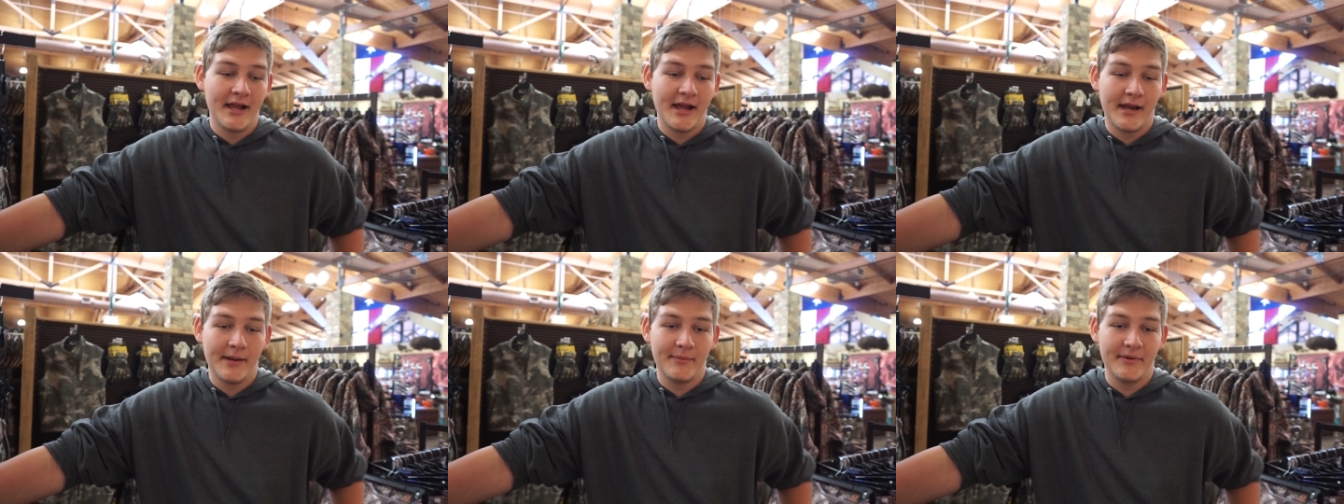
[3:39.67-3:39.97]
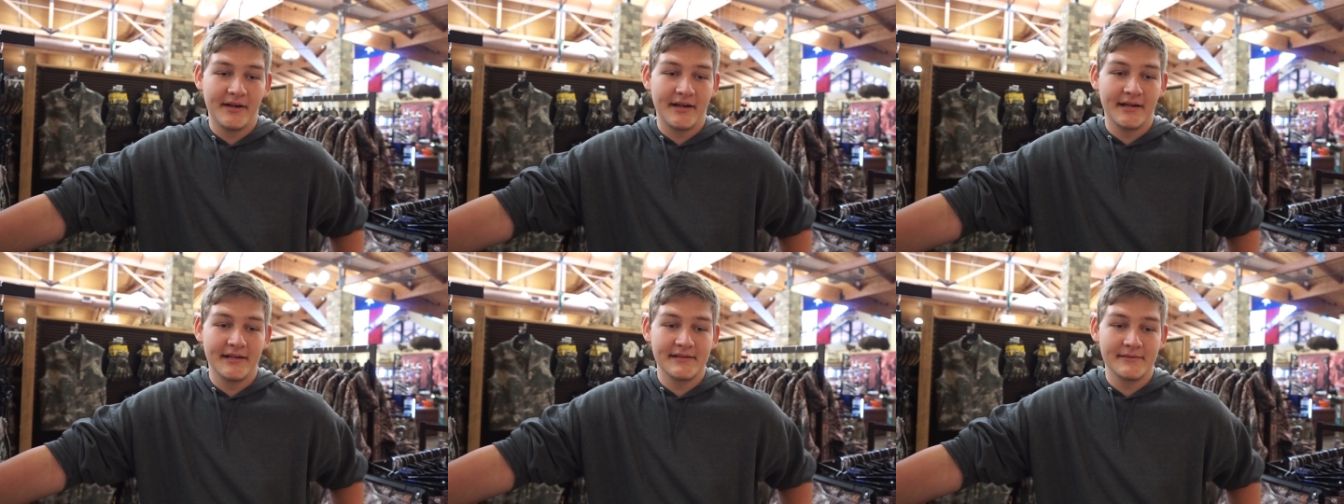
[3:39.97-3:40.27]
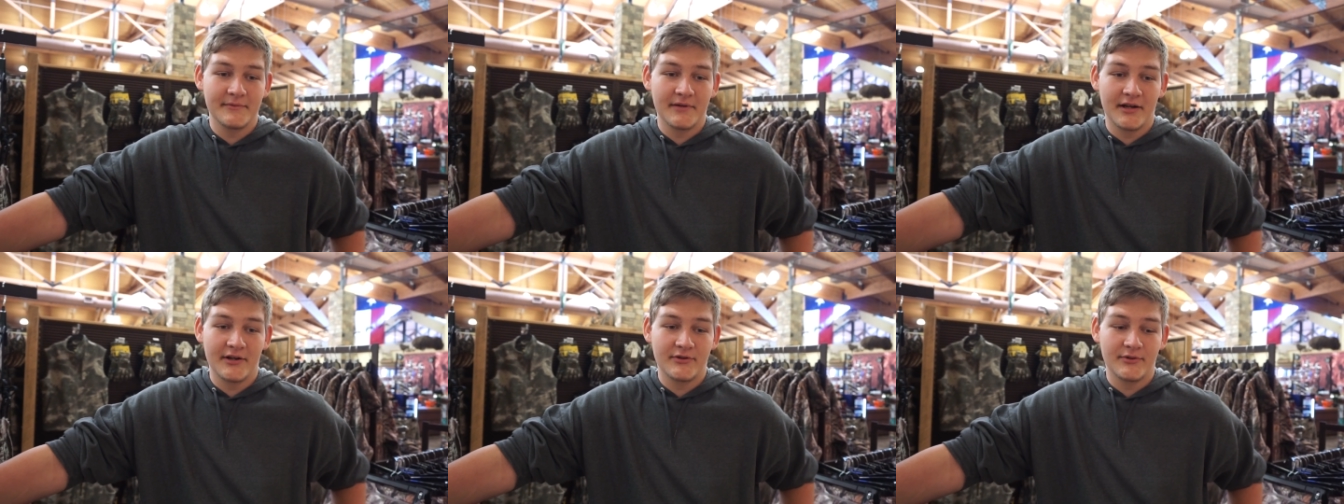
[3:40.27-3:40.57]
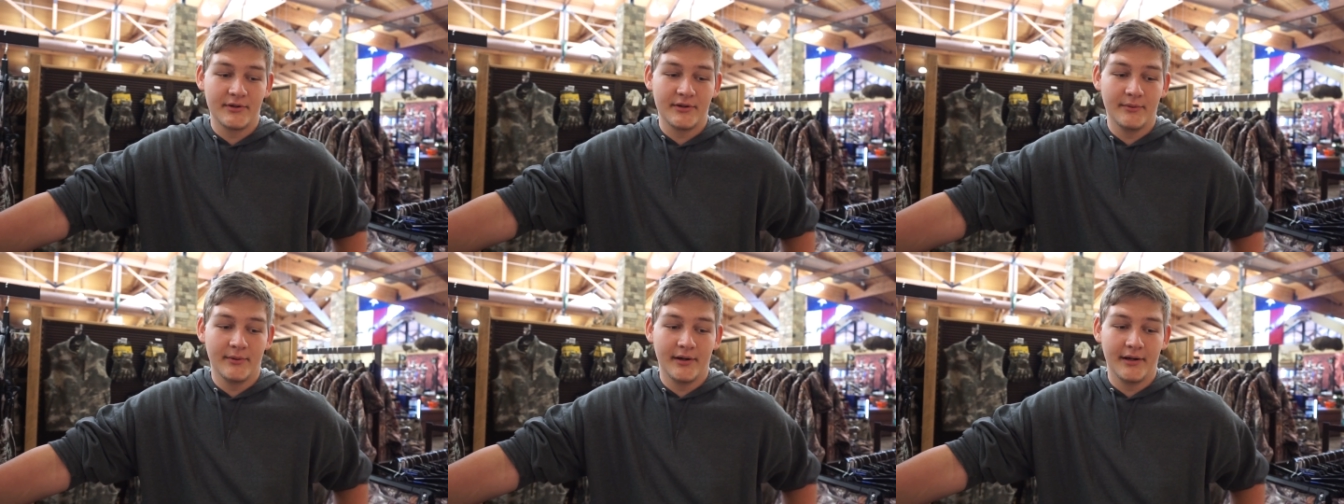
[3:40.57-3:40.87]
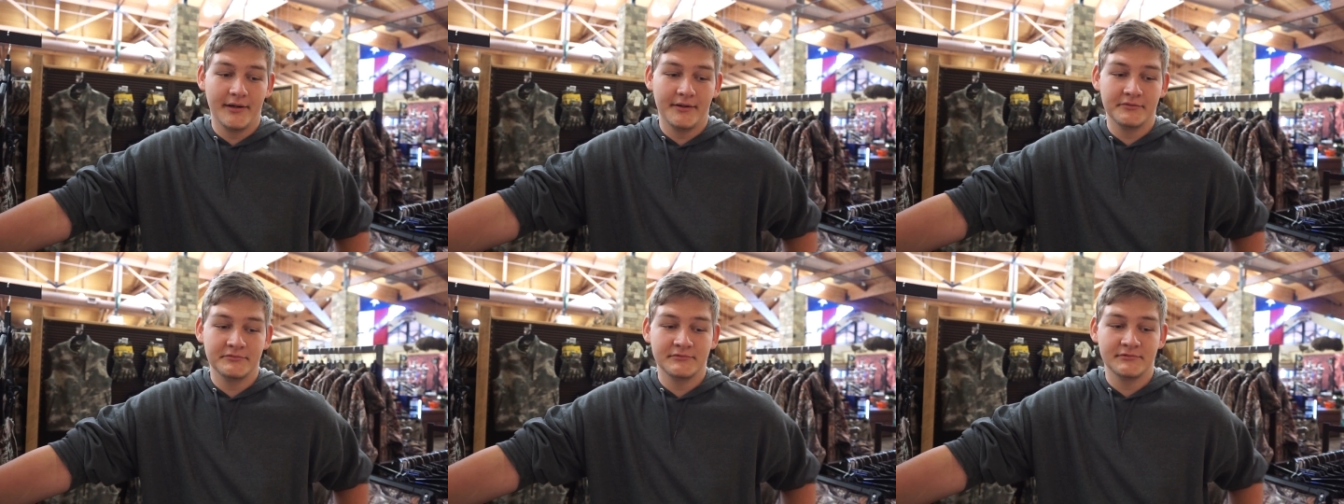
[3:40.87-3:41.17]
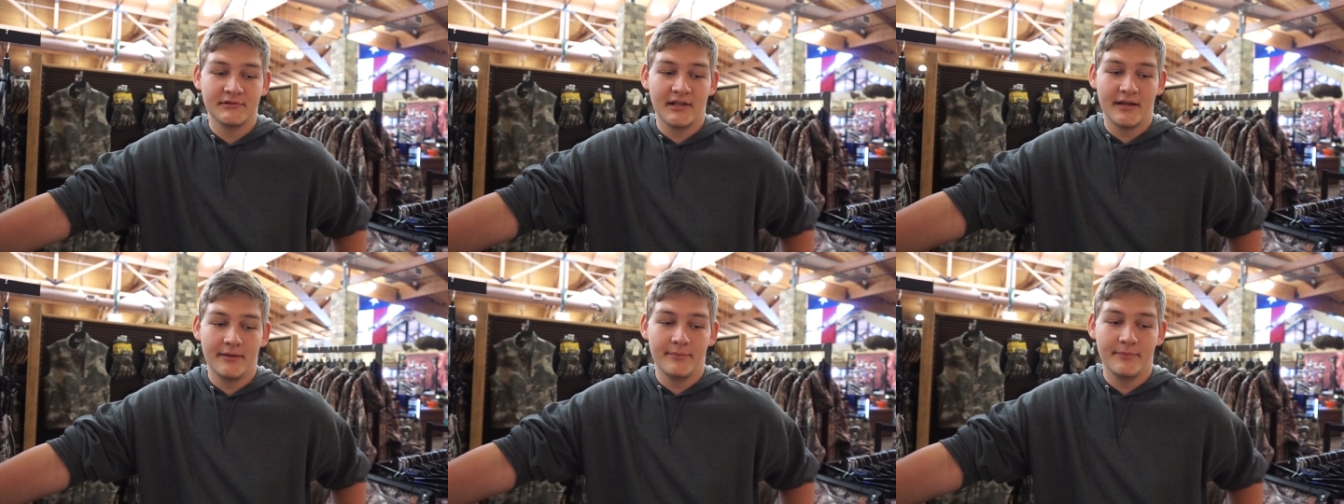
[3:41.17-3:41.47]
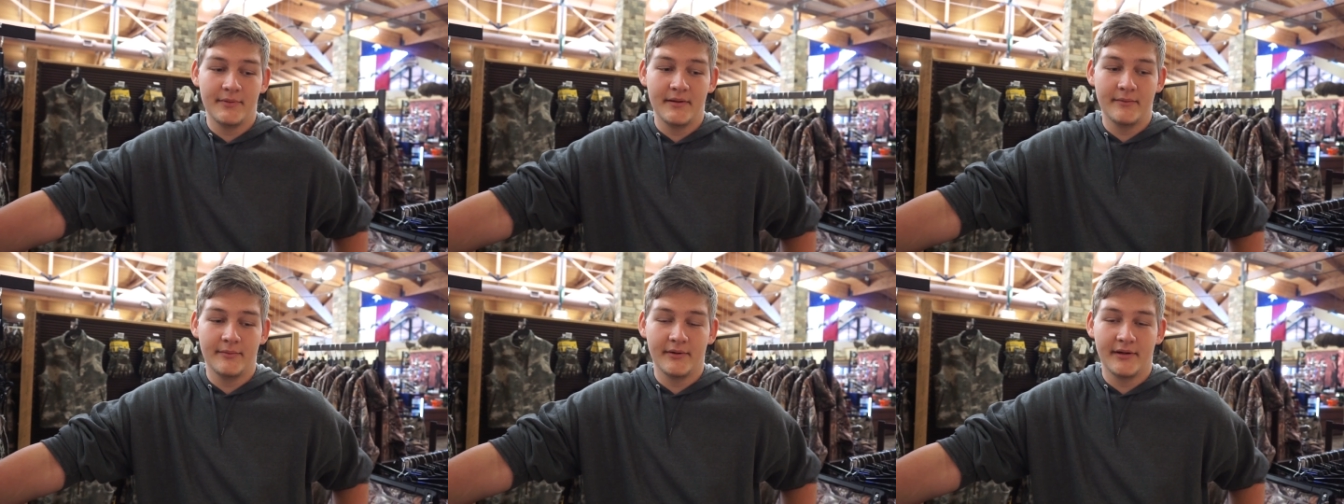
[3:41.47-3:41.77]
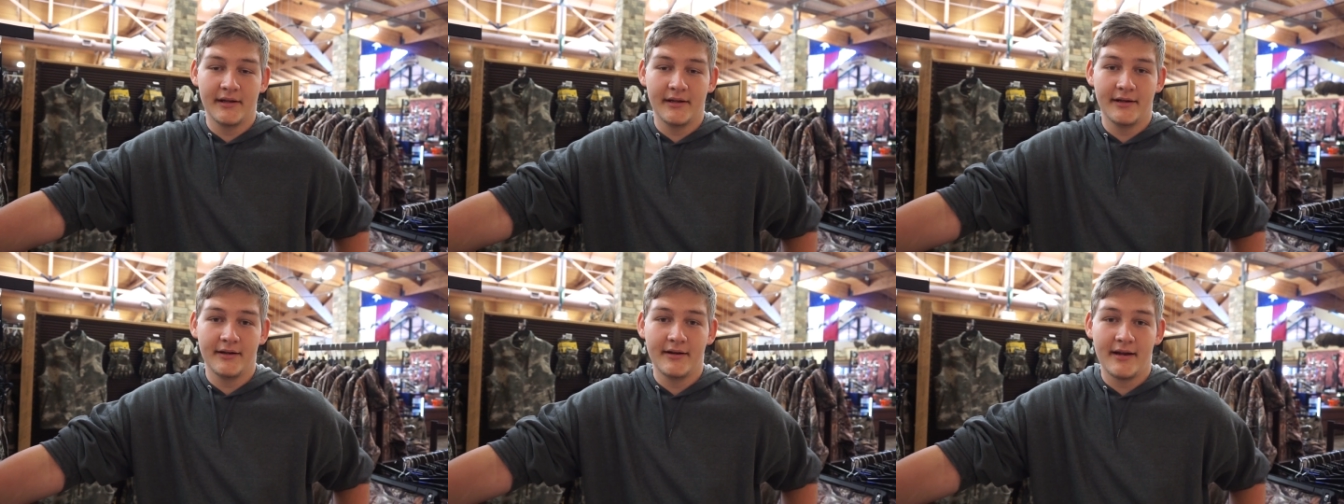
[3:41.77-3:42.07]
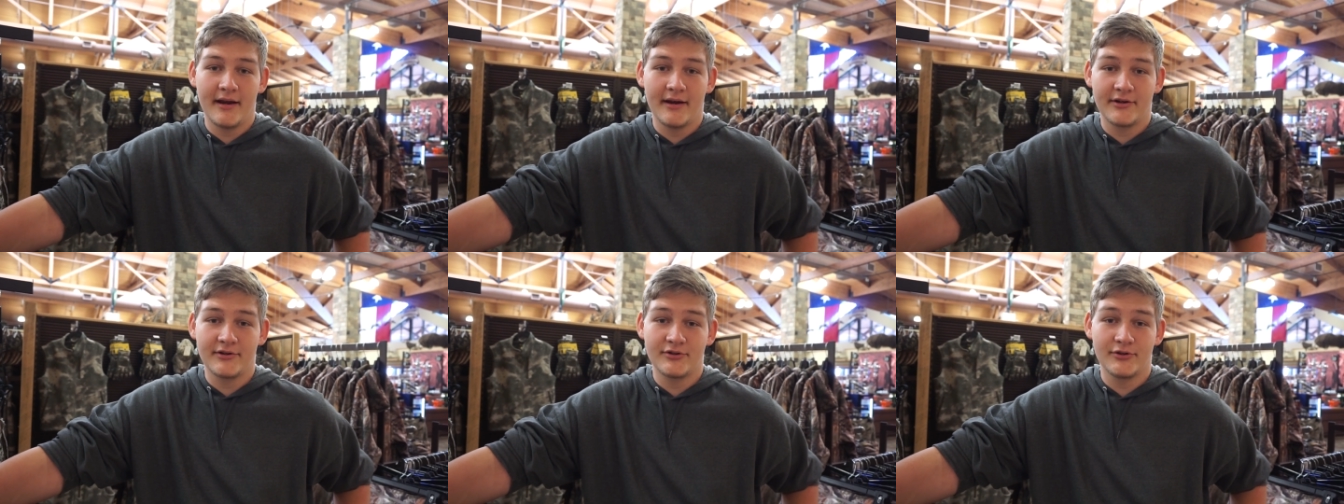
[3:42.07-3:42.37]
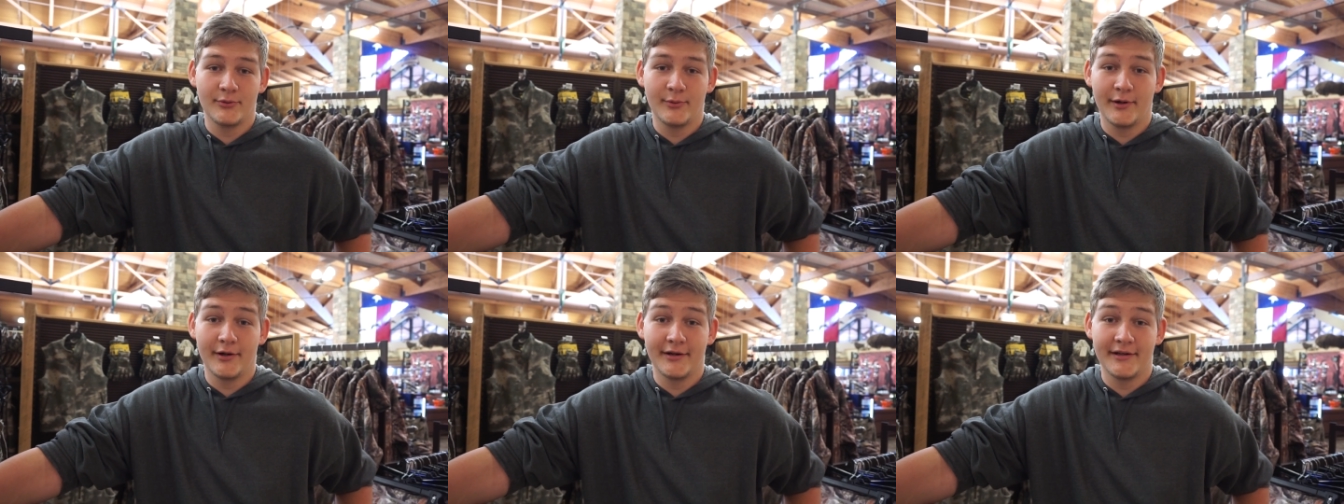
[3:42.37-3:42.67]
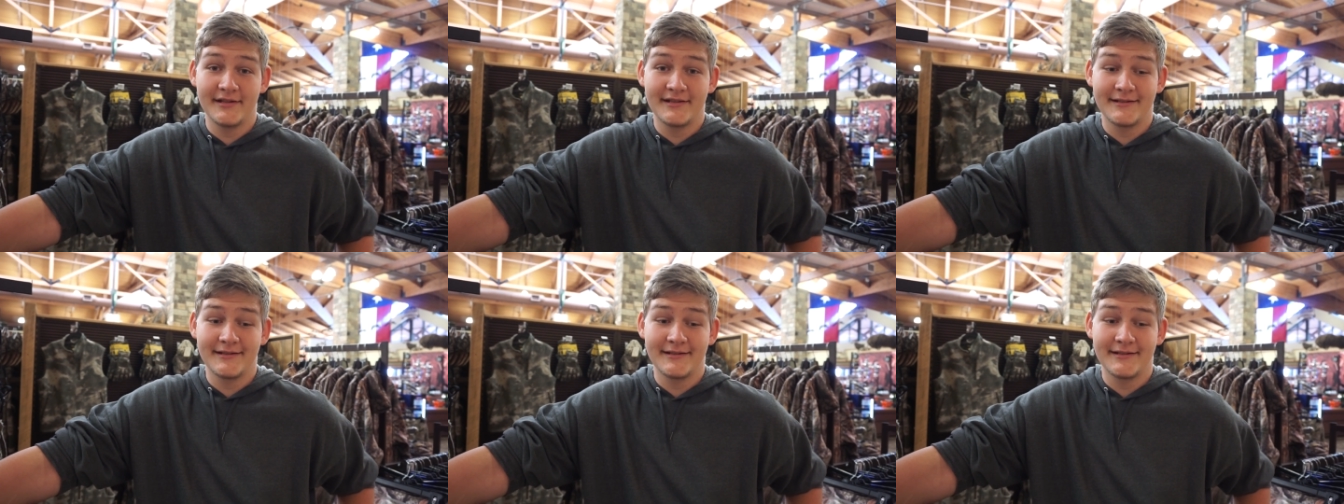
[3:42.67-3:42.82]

And because I'm not 21 and people get extra weird,